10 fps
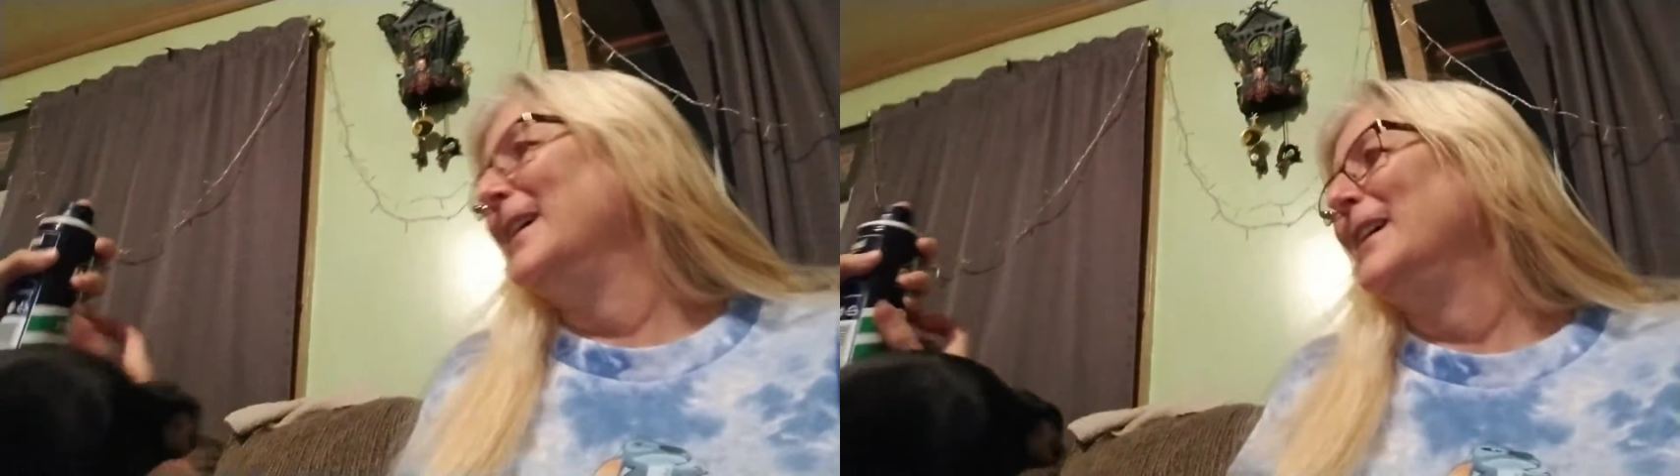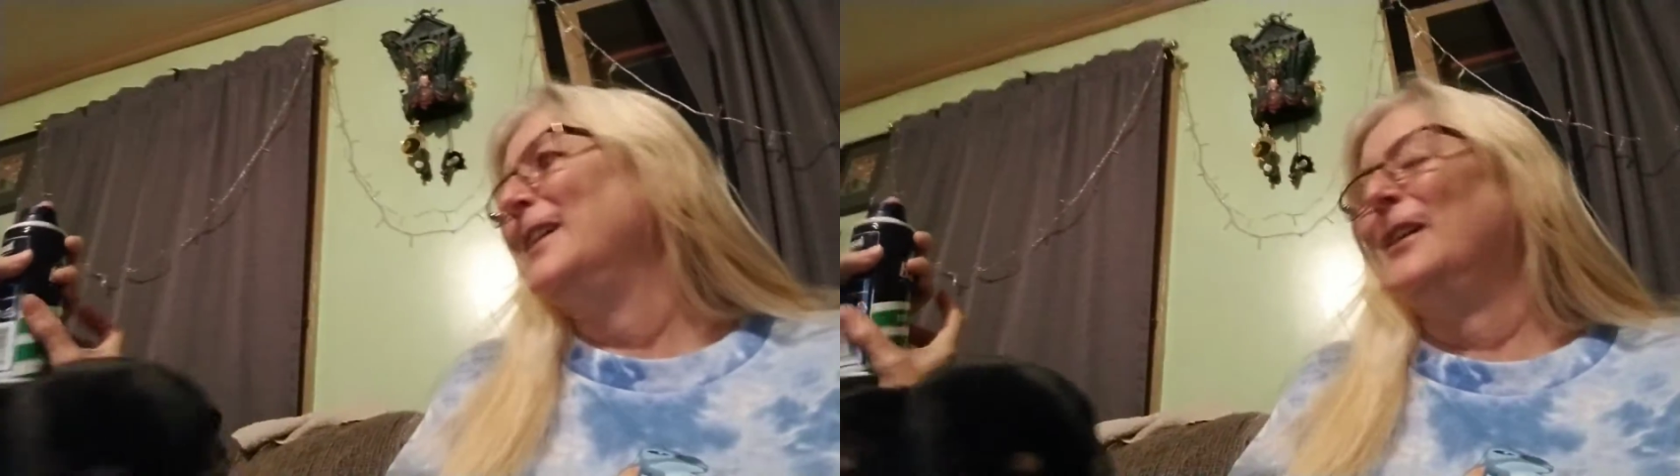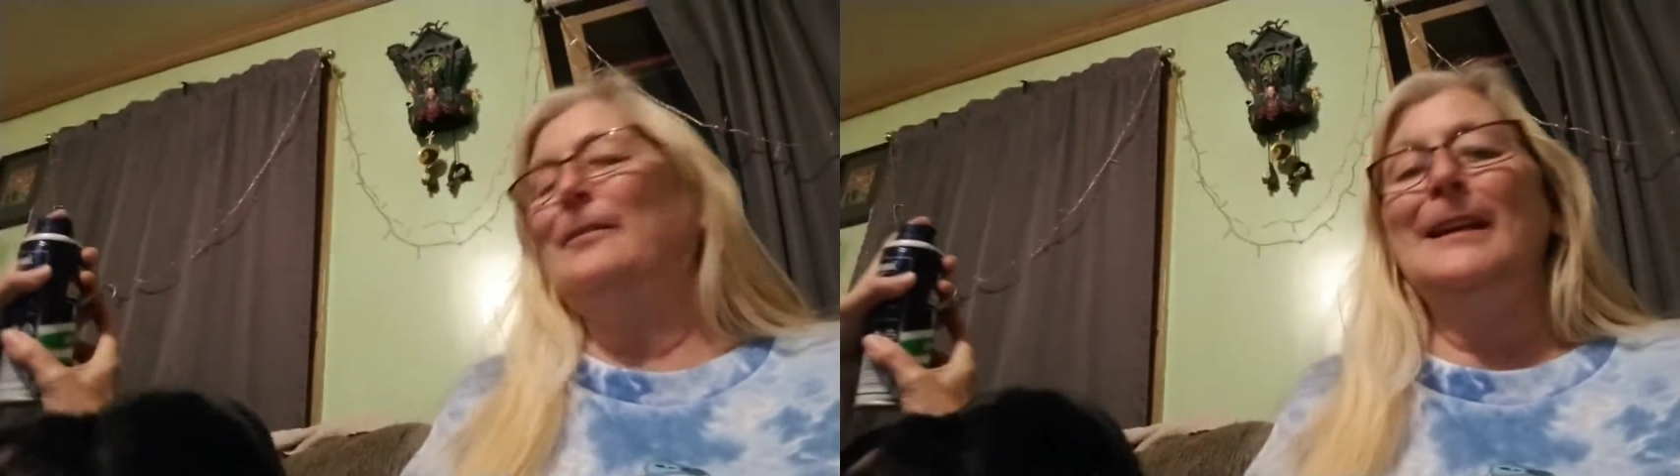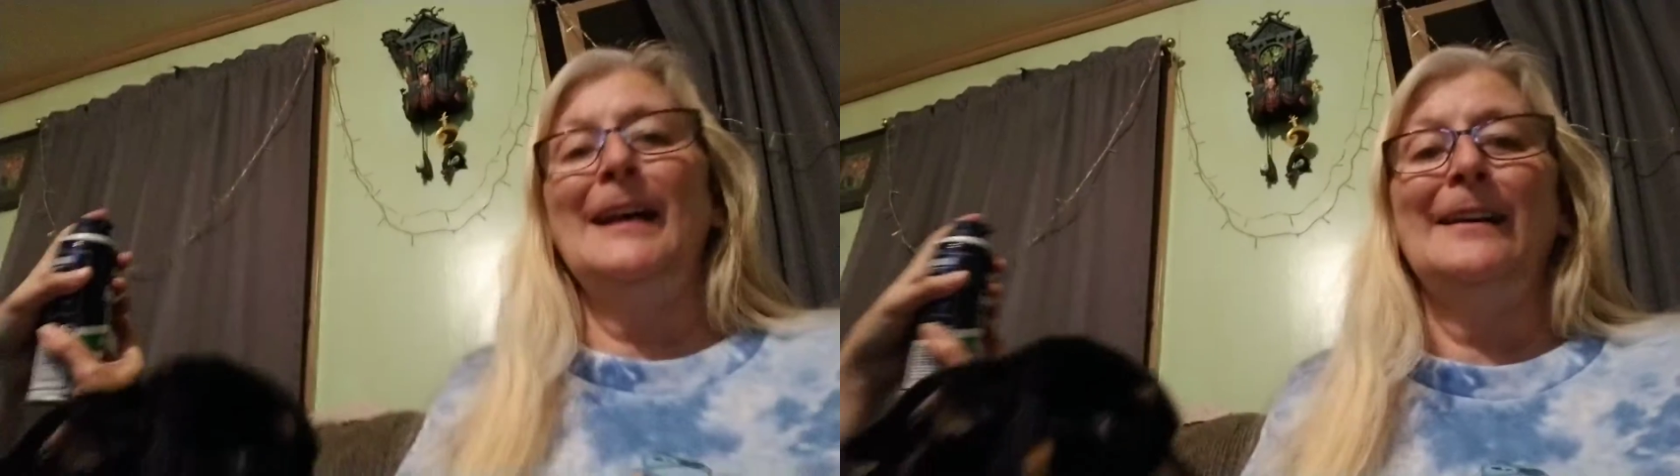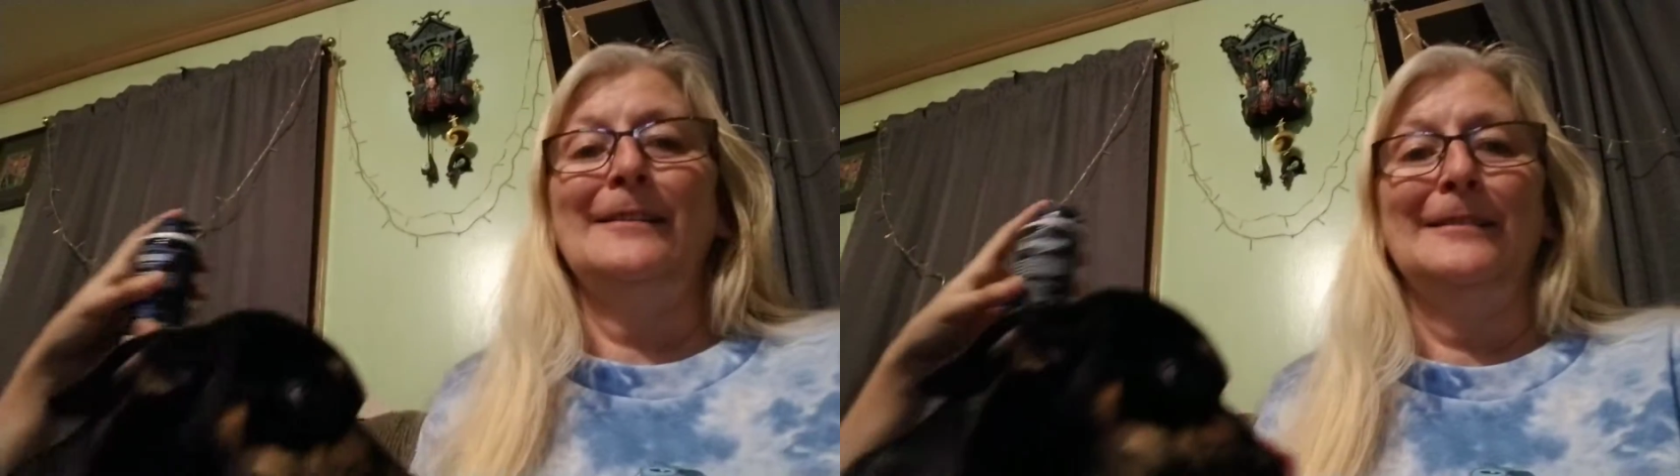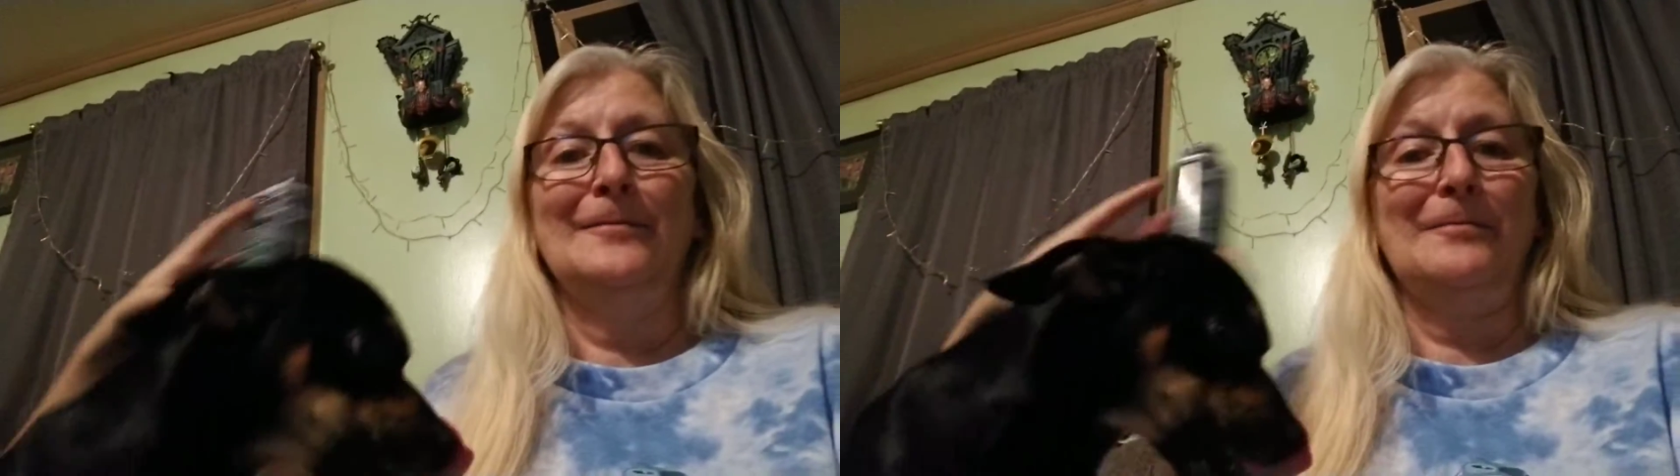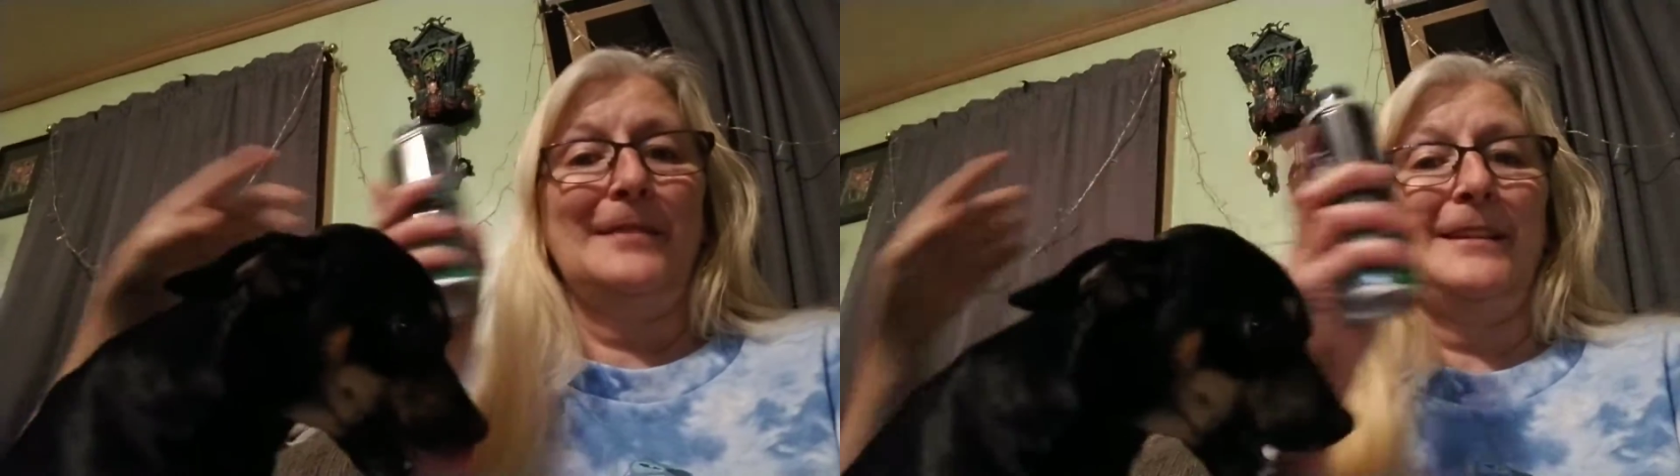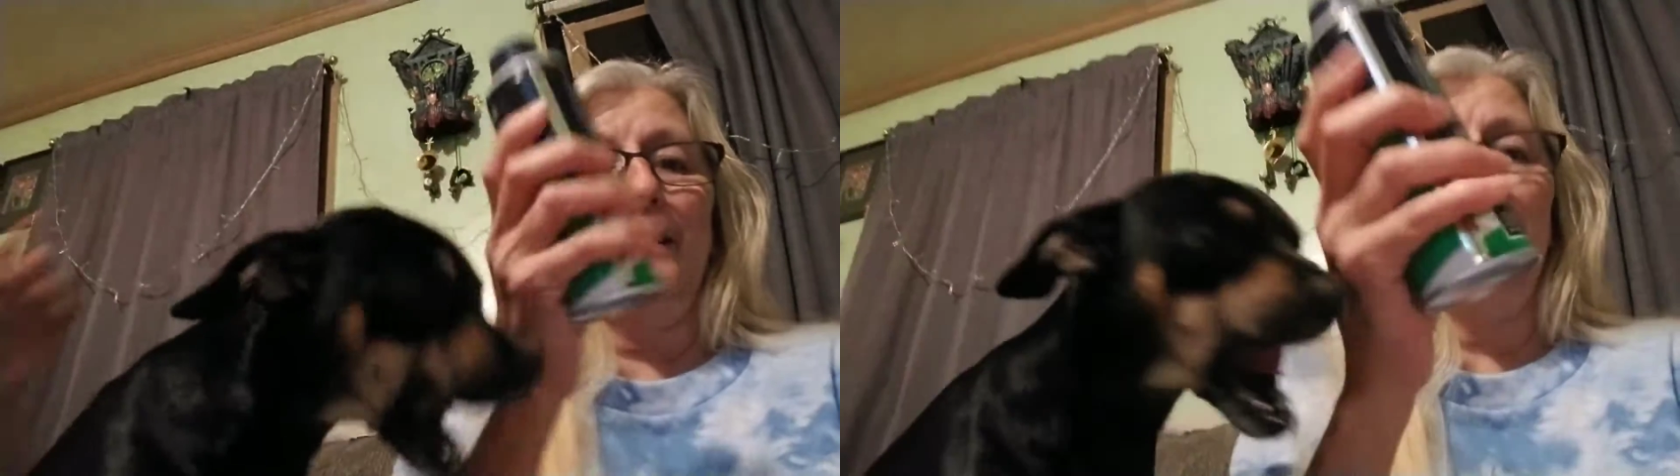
Here we go. This